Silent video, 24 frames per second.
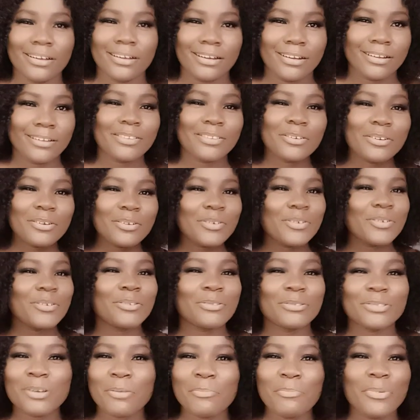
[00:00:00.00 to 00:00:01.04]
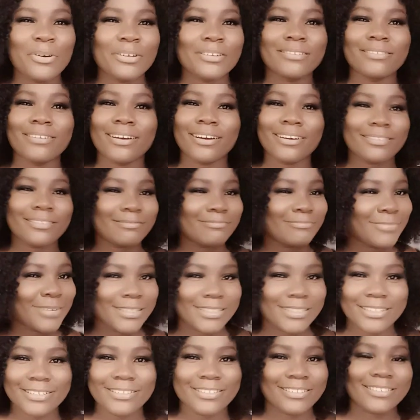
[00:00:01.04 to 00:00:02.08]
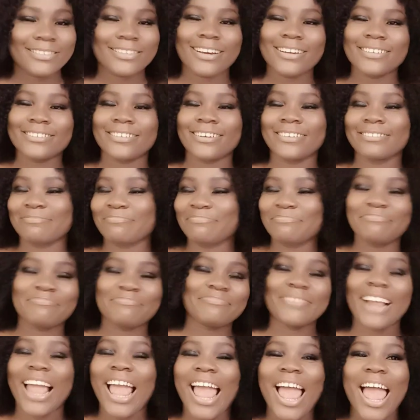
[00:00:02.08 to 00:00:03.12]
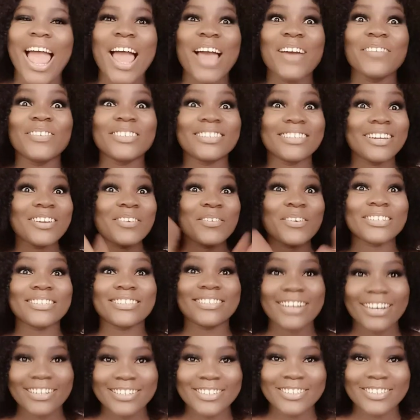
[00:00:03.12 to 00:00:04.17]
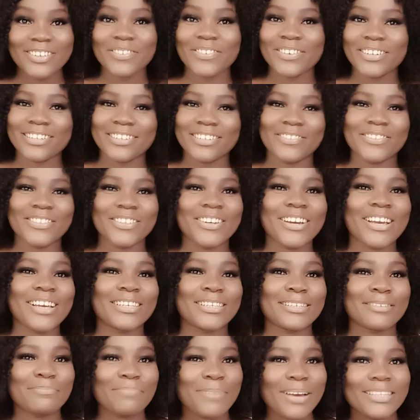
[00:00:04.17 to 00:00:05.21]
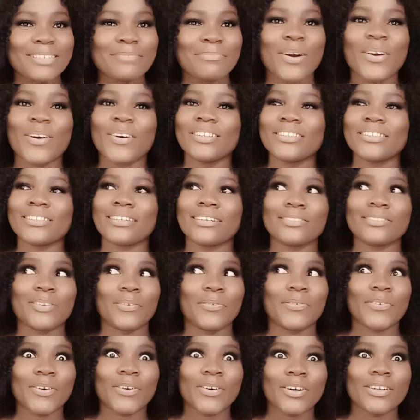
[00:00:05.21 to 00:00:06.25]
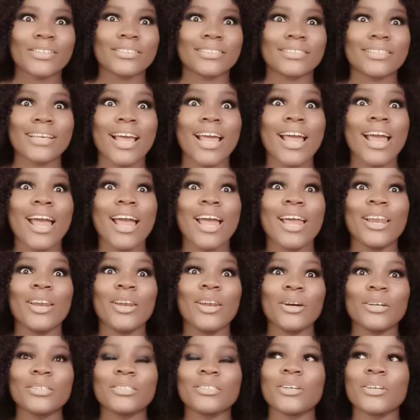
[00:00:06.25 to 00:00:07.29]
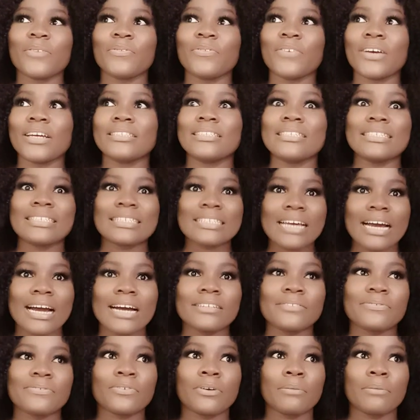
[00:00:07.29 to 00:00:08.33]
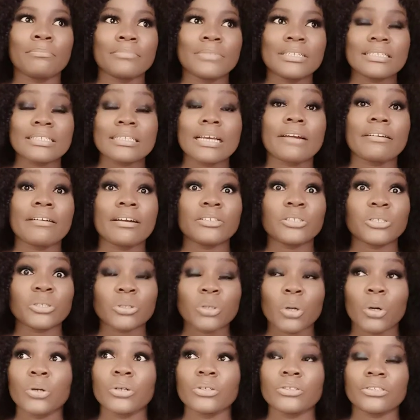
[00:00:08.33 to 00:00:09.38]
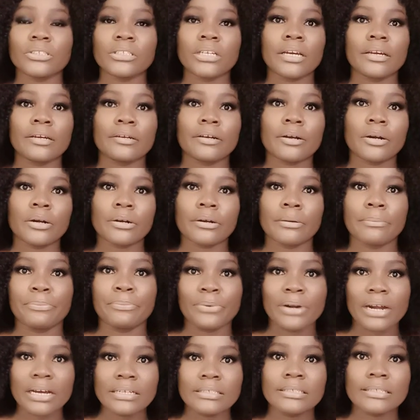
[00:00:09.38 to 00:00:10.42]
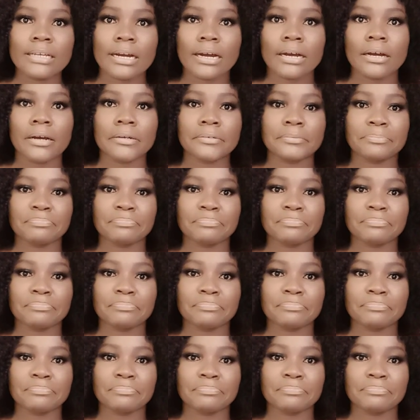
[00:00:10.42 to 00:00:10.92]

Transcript: through you. Somebody might see the styles and everything. Anyways, that is all for this video. Expect more content, of course, a lot of discounts from Instagram stores, brands that